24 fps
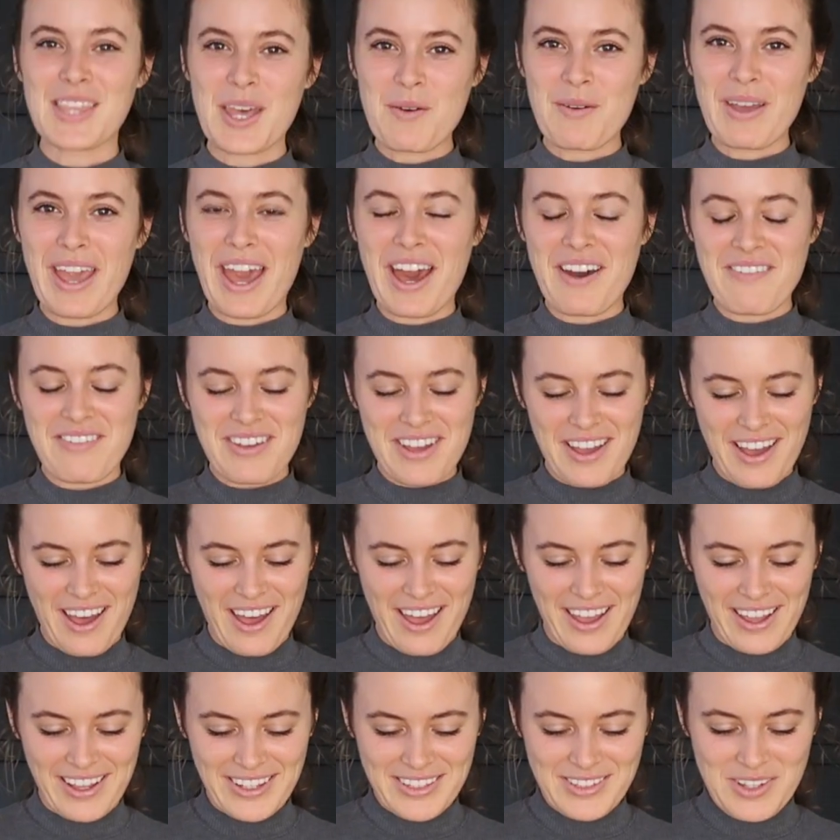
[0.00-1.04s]
there we have it,
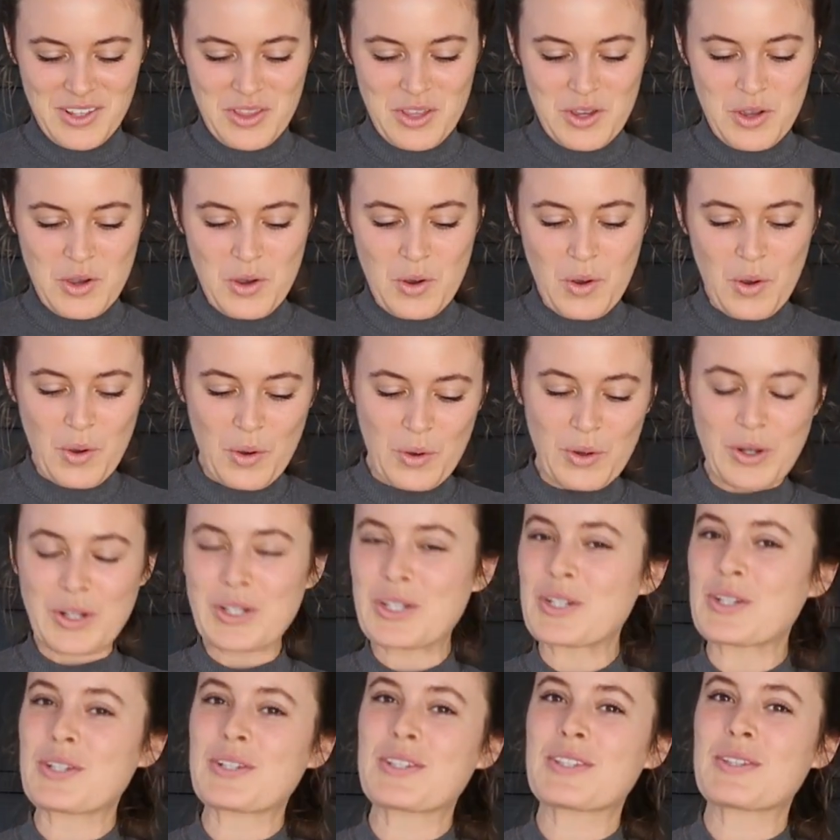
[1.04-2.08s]
guys. The
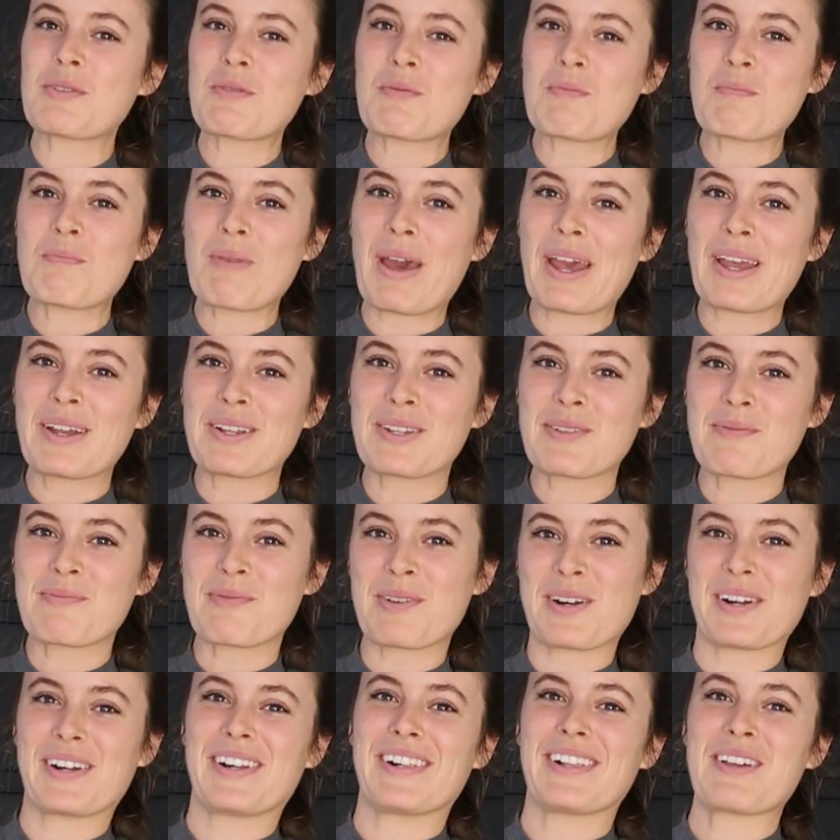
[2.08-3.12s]
gorgeous baked
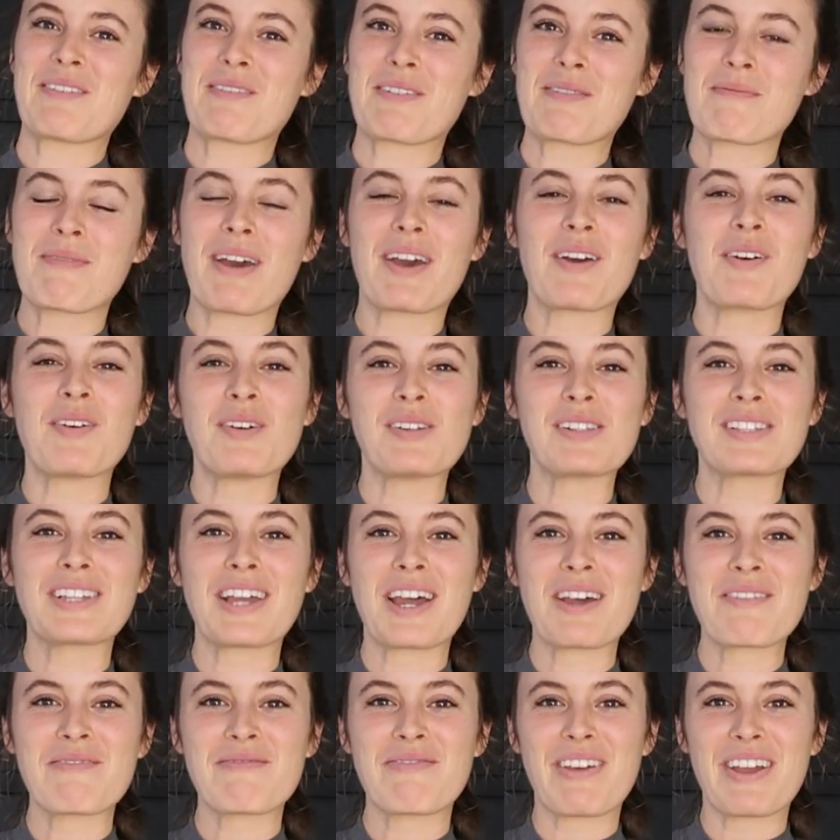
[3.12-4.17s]
broccoli, one of my
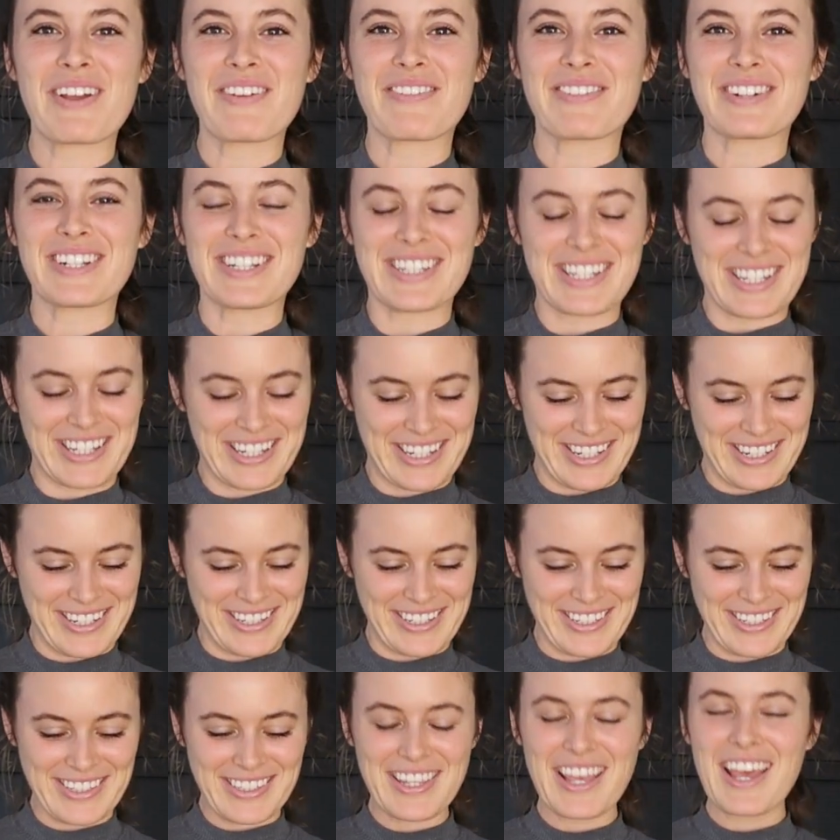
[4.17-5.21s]
all-time favorite
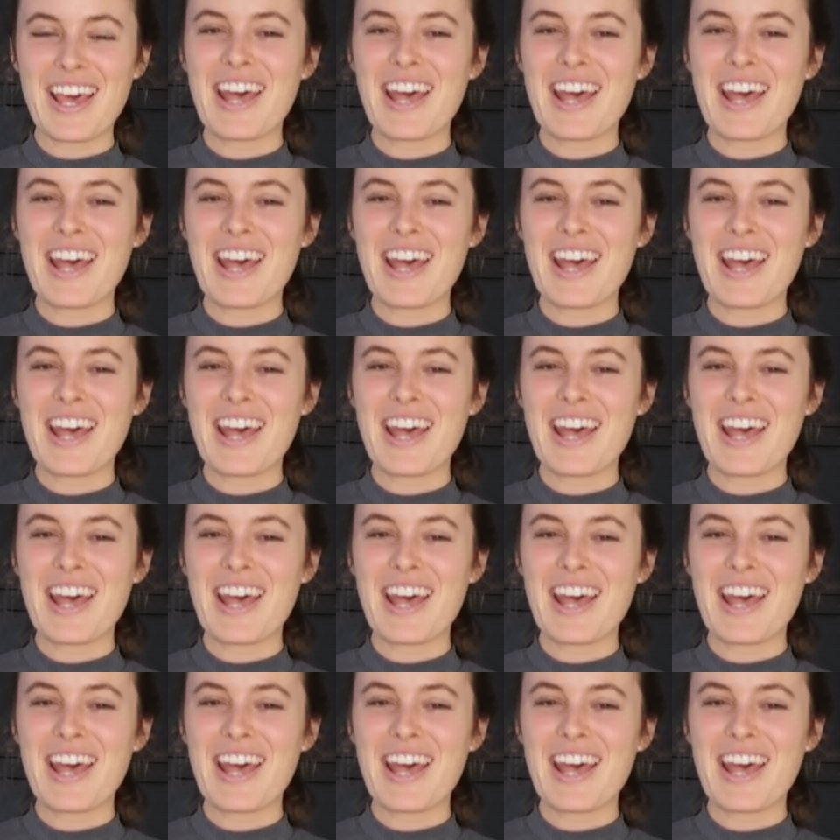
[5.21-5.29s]
dishes.